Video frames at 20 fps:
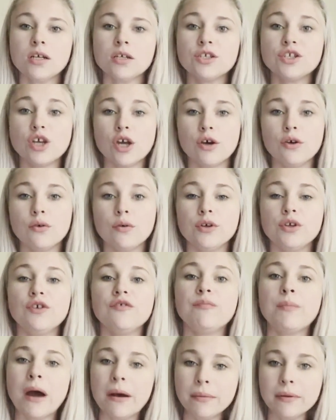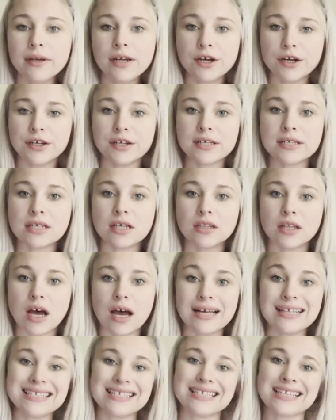So you've probably heard us a
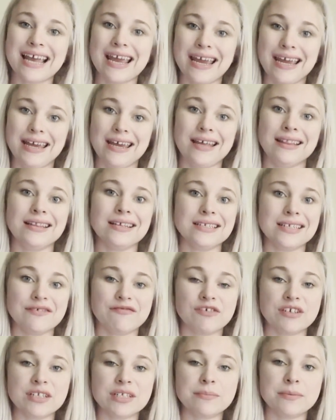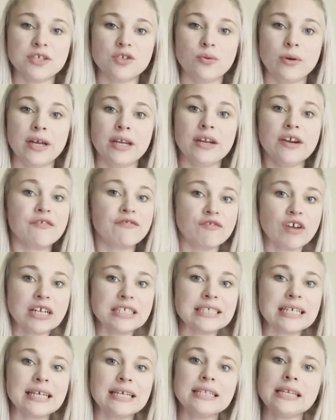lot say the difference between
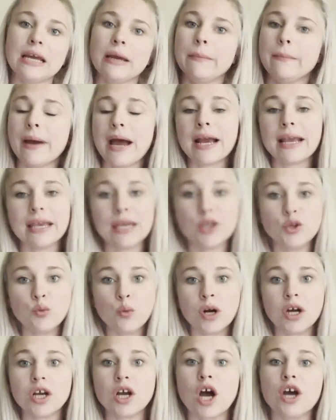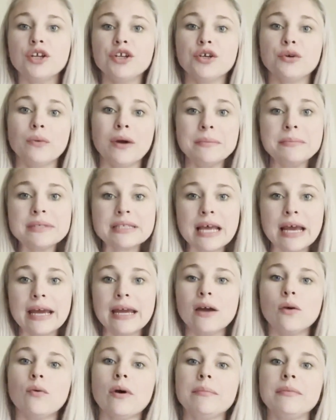front end and back end work on your
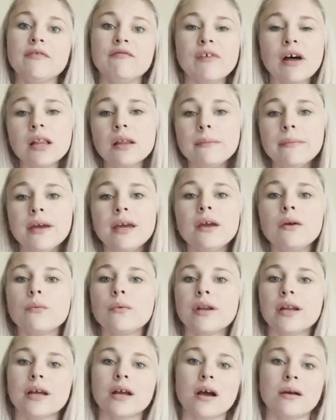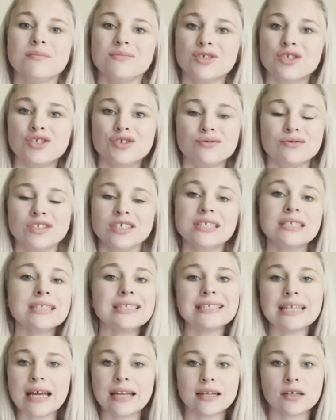website and web development and when it comes to just
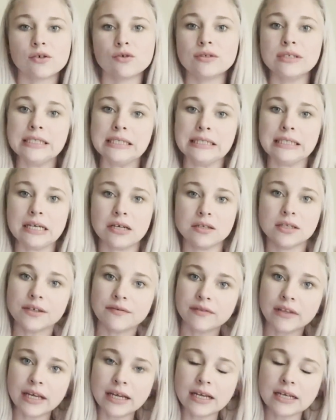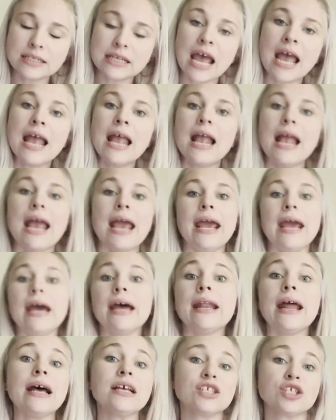the technical details of things.
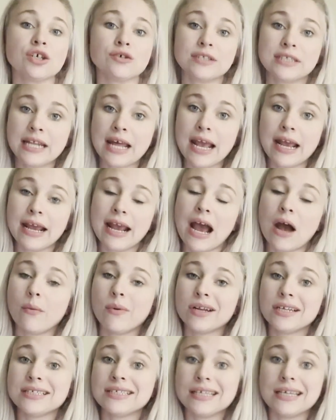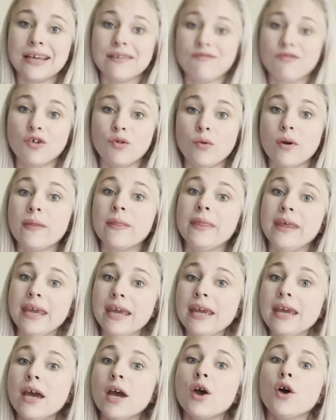And so today I wanted to give you
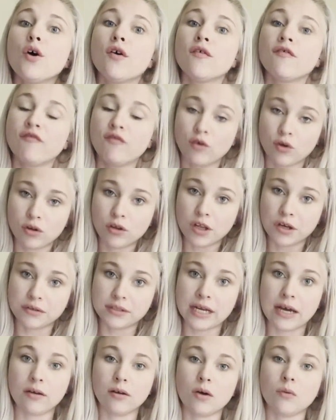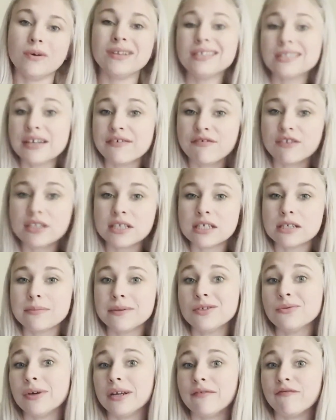the full lowdown on what the difference is
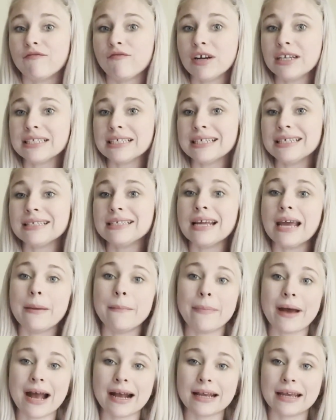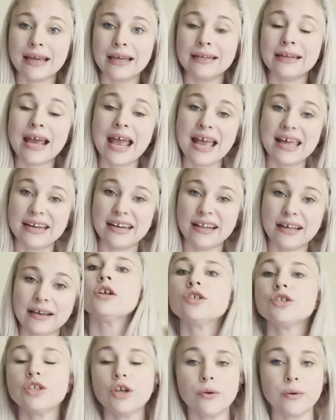between front end and back end editing.
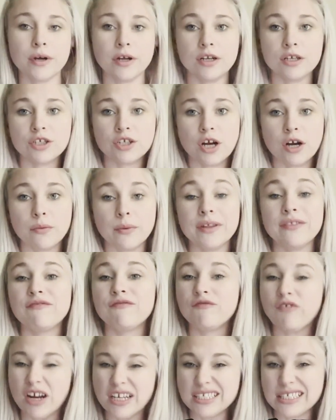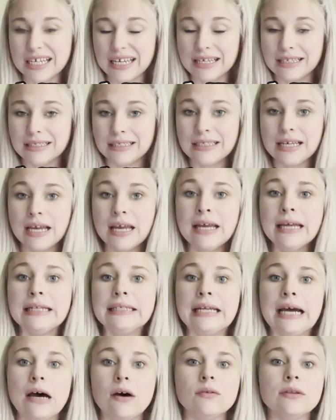So we're going to start with front end.
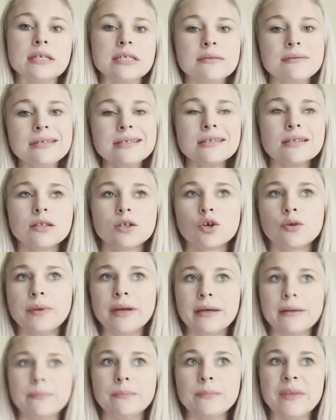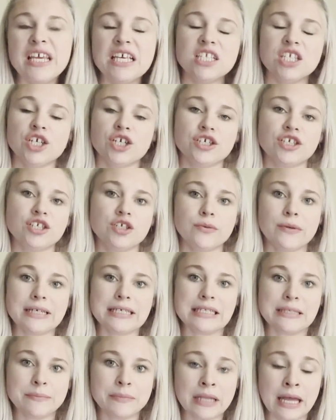Now this one is a little bit easier to
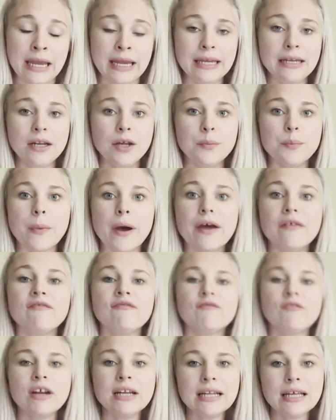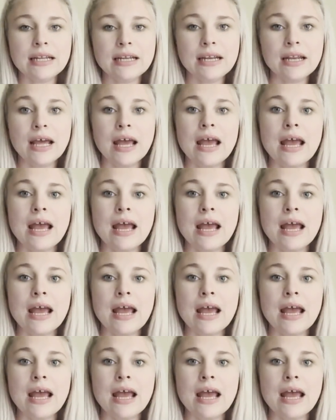explain, but front end